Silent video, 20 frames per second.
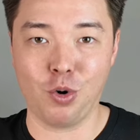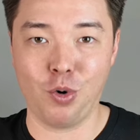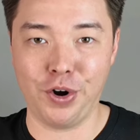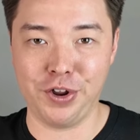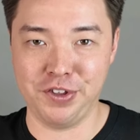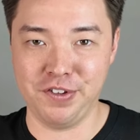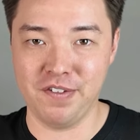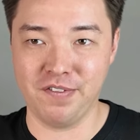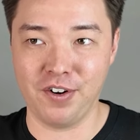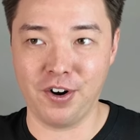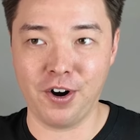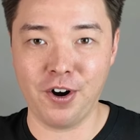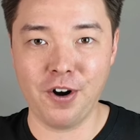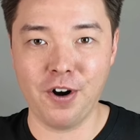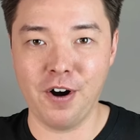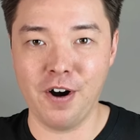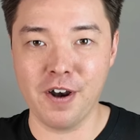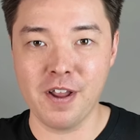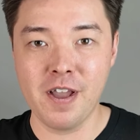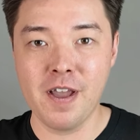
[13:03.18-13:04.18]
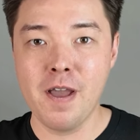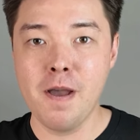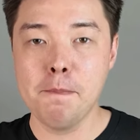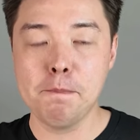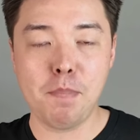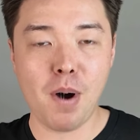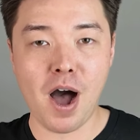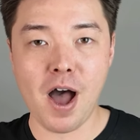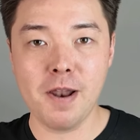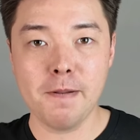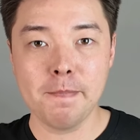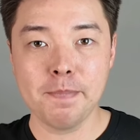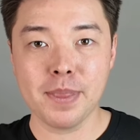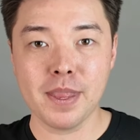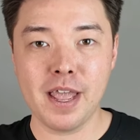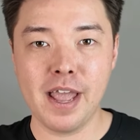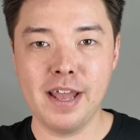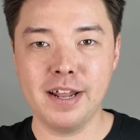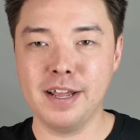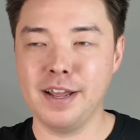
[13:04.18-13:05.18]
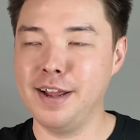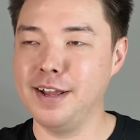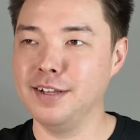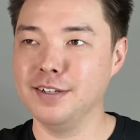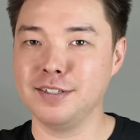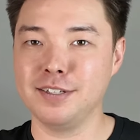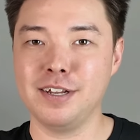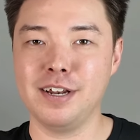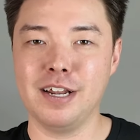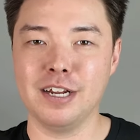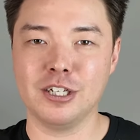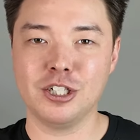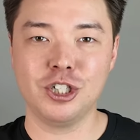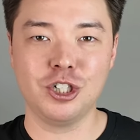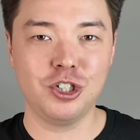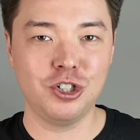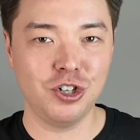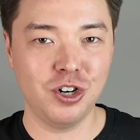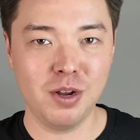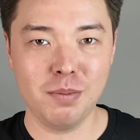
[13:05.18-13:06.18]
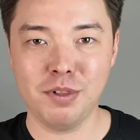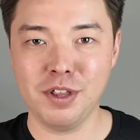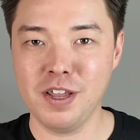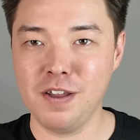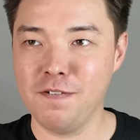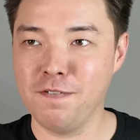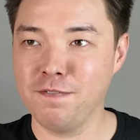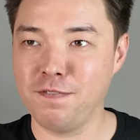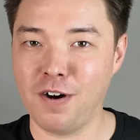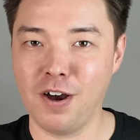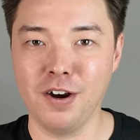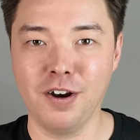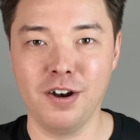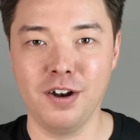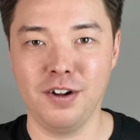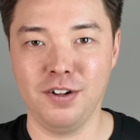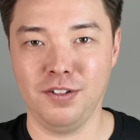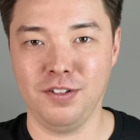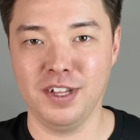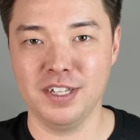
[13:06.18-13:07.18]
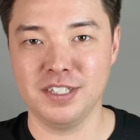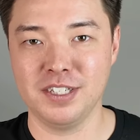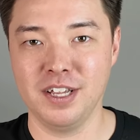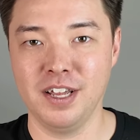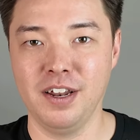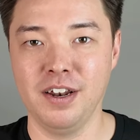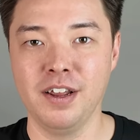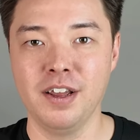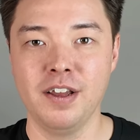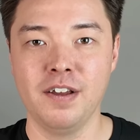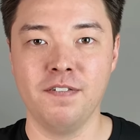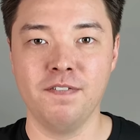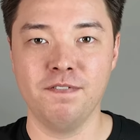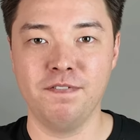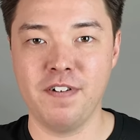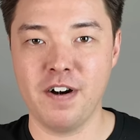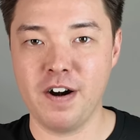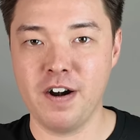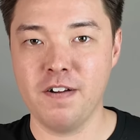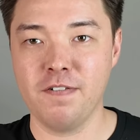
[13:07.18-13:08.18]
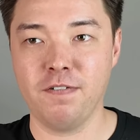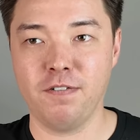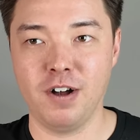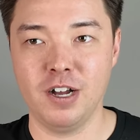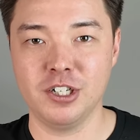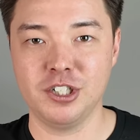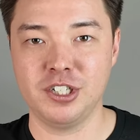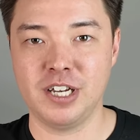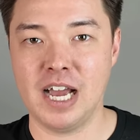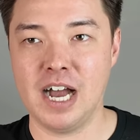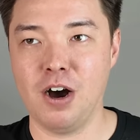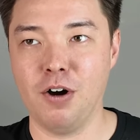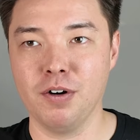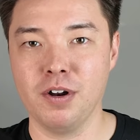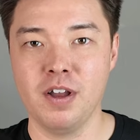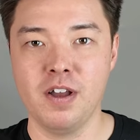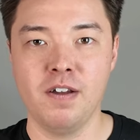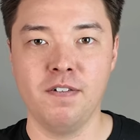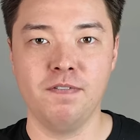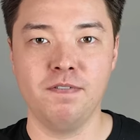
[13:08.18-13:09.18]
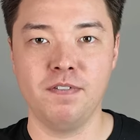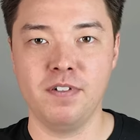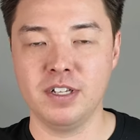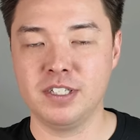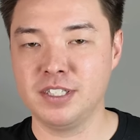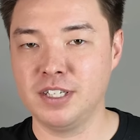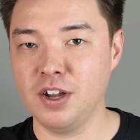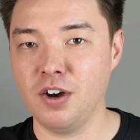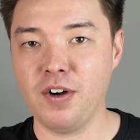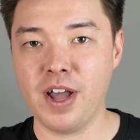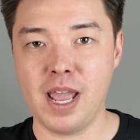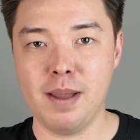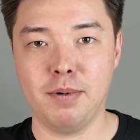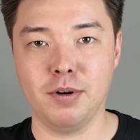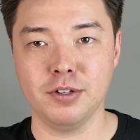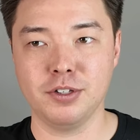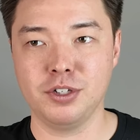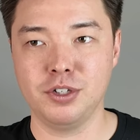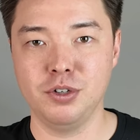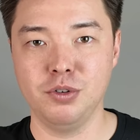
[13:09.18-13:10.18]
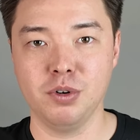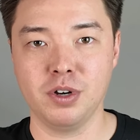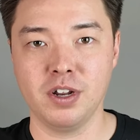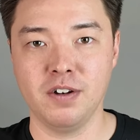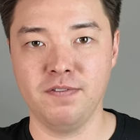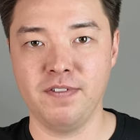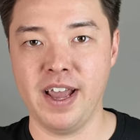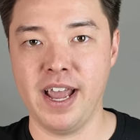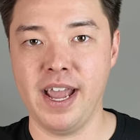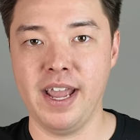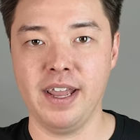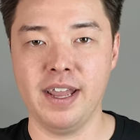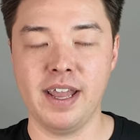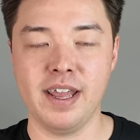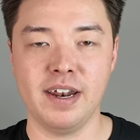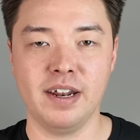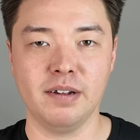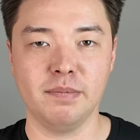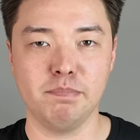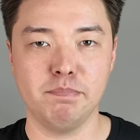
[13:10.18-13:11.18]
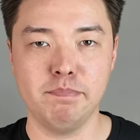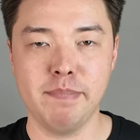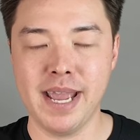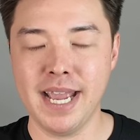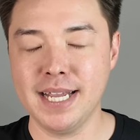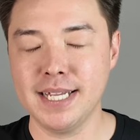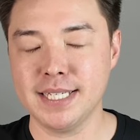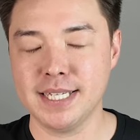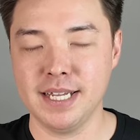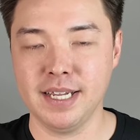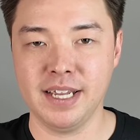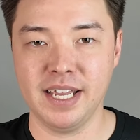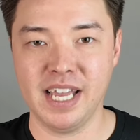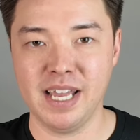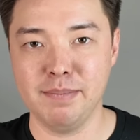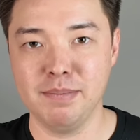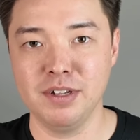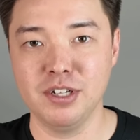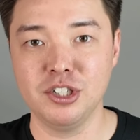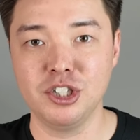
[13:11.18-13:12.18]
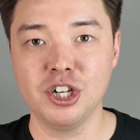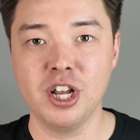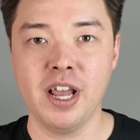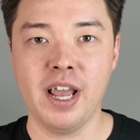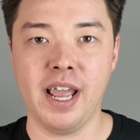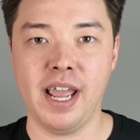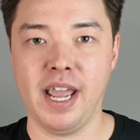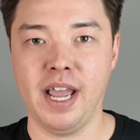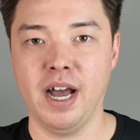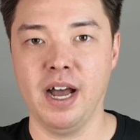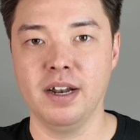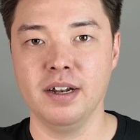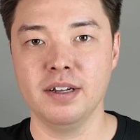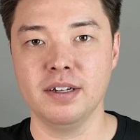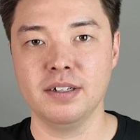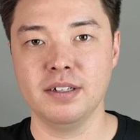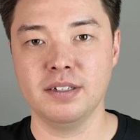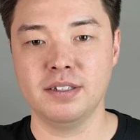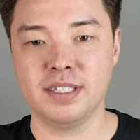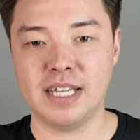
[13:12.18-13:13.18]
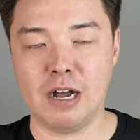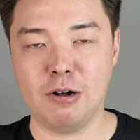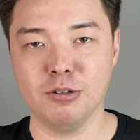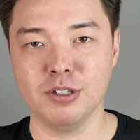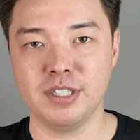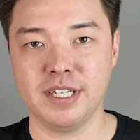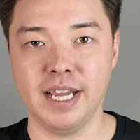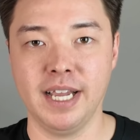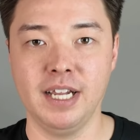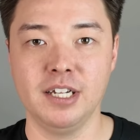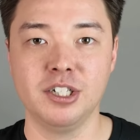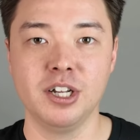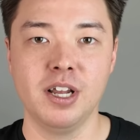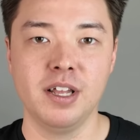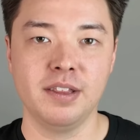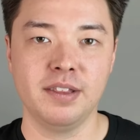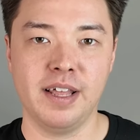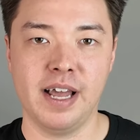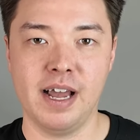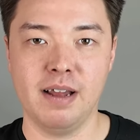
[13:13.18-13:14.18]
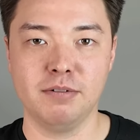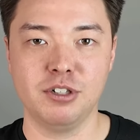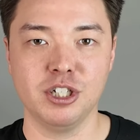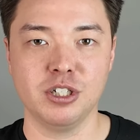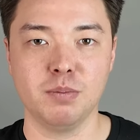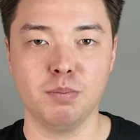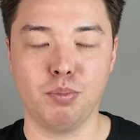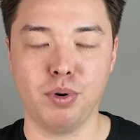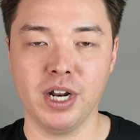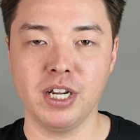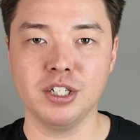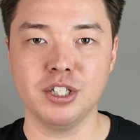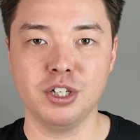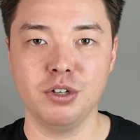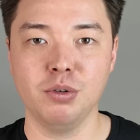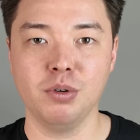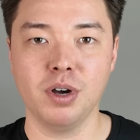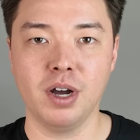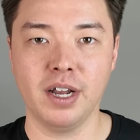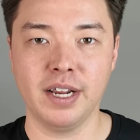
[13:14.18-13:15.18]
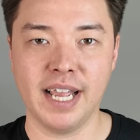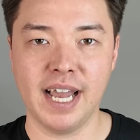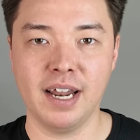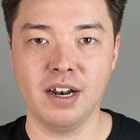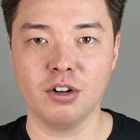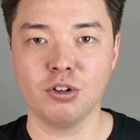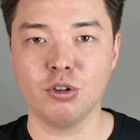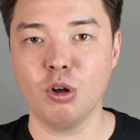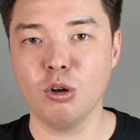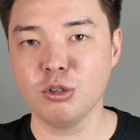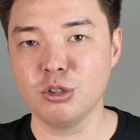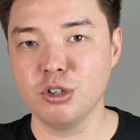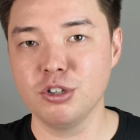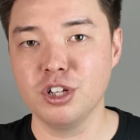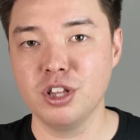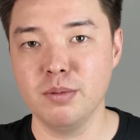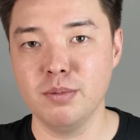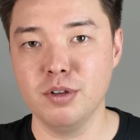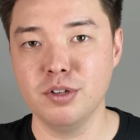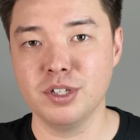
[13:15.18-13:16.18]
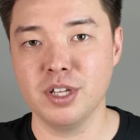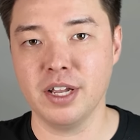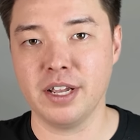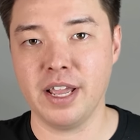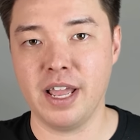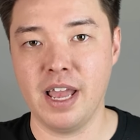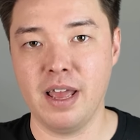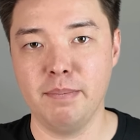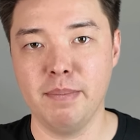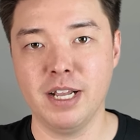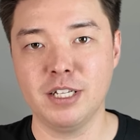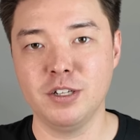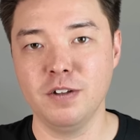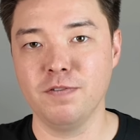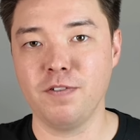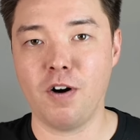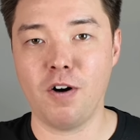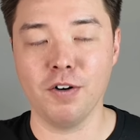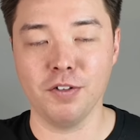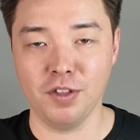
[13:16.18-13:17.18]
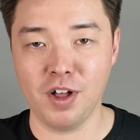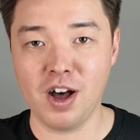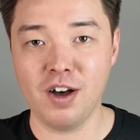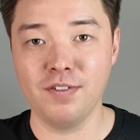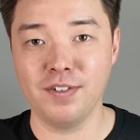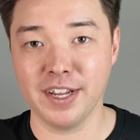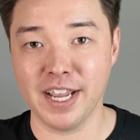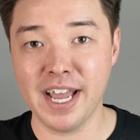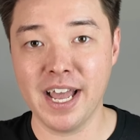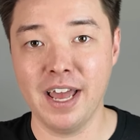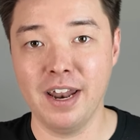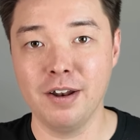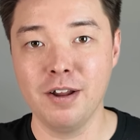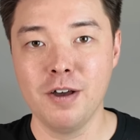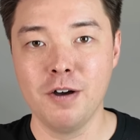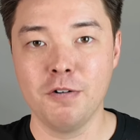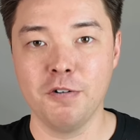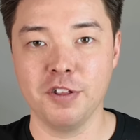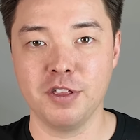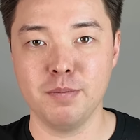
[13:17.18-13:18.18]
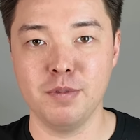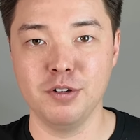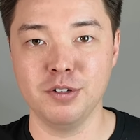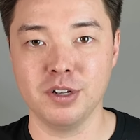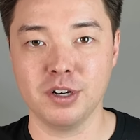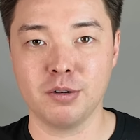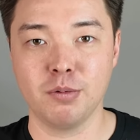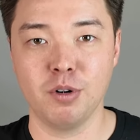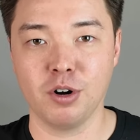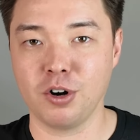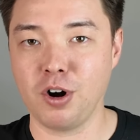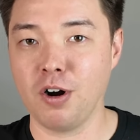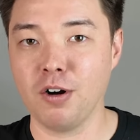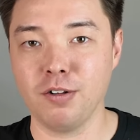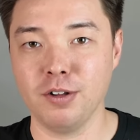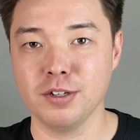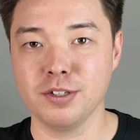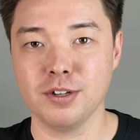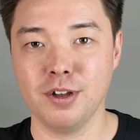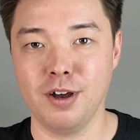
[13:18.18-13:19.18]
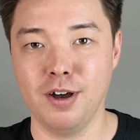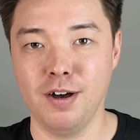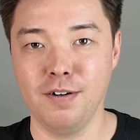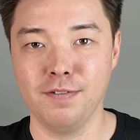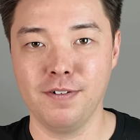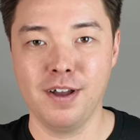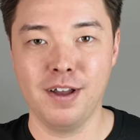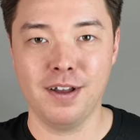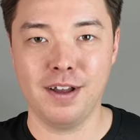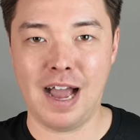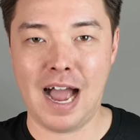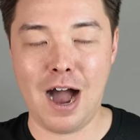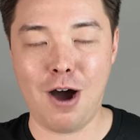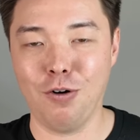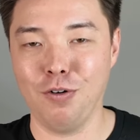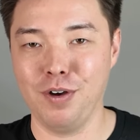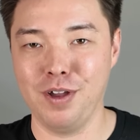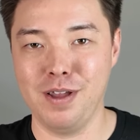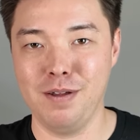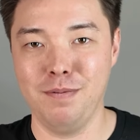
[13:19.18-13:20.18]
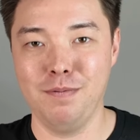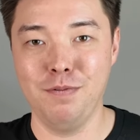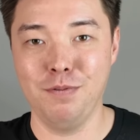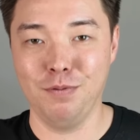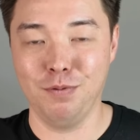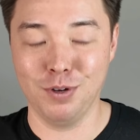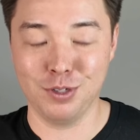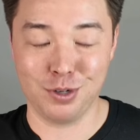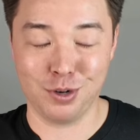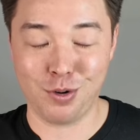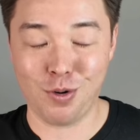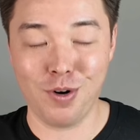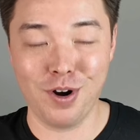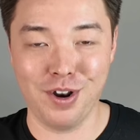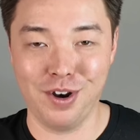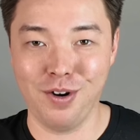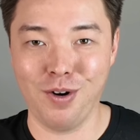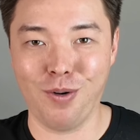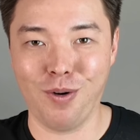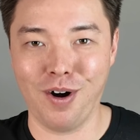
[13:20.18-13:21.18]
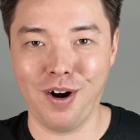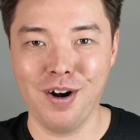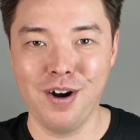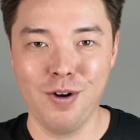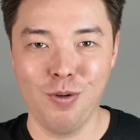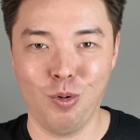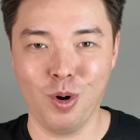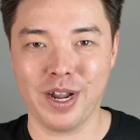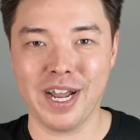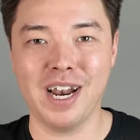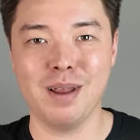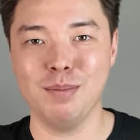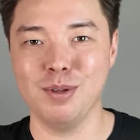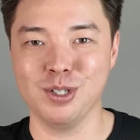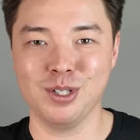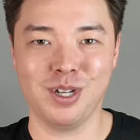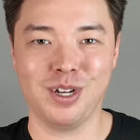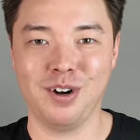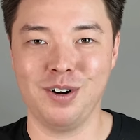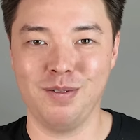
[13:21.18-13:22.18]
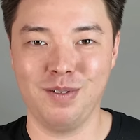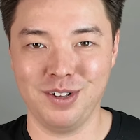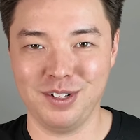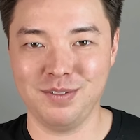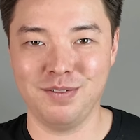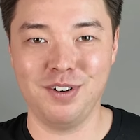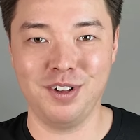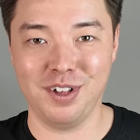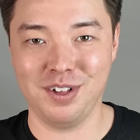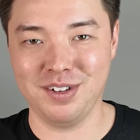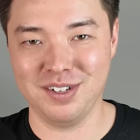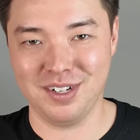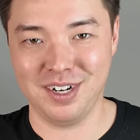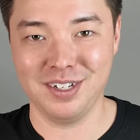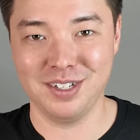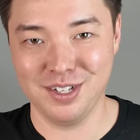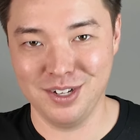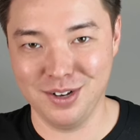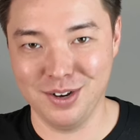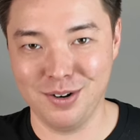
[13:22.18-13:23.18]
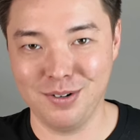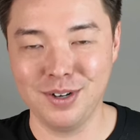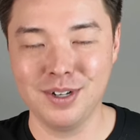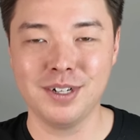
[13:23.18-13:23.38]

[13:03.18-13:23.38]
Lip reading: recording you ever heard, but it is an extremely fun listen, very fleshed out, still able to convey an amazing image and soundstage that just brings you, again, closer to the music and makes you fall in love, again, with the music, regardless of how it was recorded or what kind of music you're really listening to.